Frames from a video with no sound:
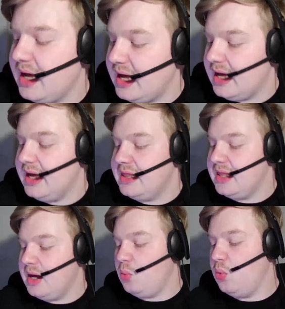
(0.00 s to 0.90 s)
in
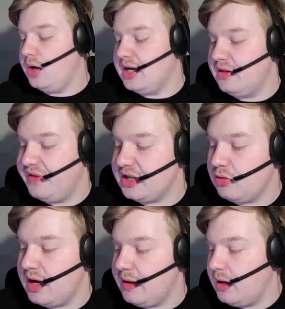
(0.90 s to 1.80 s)
that 1-0
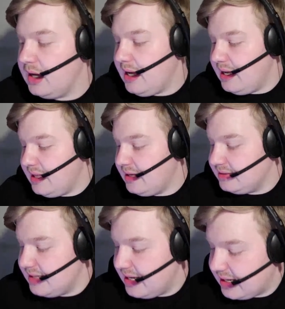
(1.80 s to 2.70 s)
victory that
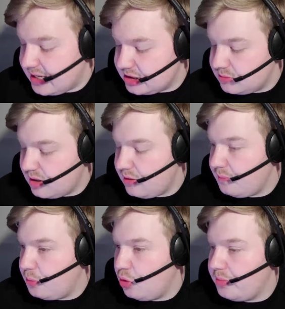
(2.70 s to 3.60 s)
day against
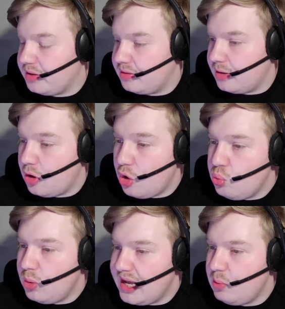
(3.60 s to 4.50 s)
Bournemouth. Their
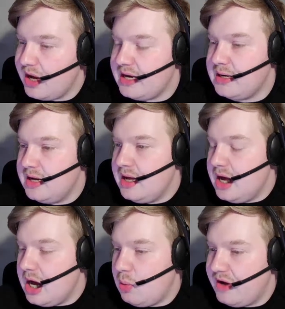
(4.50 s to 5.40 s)
only win
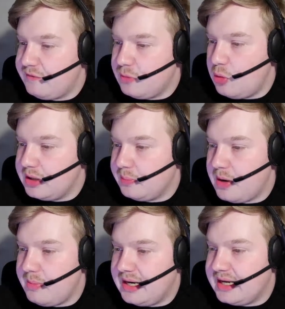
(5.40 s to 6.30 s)
away from home in the
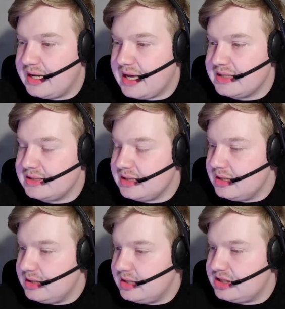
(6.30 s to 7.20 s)
Premier League against
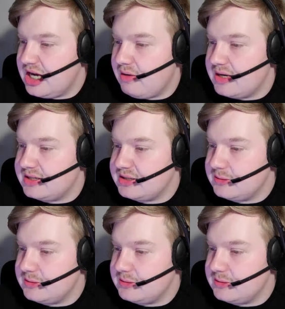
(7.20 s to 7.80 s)
the Cherries.